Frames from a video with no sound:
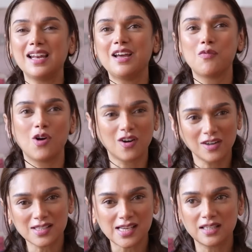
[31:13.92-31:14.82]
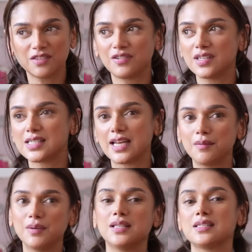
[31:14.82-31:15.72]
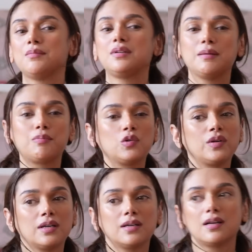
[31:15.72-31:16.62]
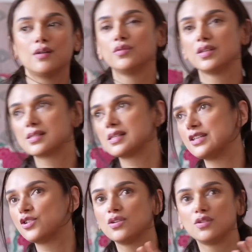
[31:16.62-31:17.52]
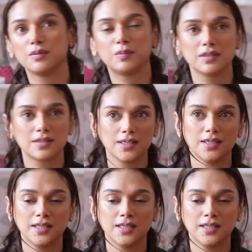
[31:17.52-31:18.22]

And I walk on to set in the first ten minutes, I'm tiptoeing around this legendary person.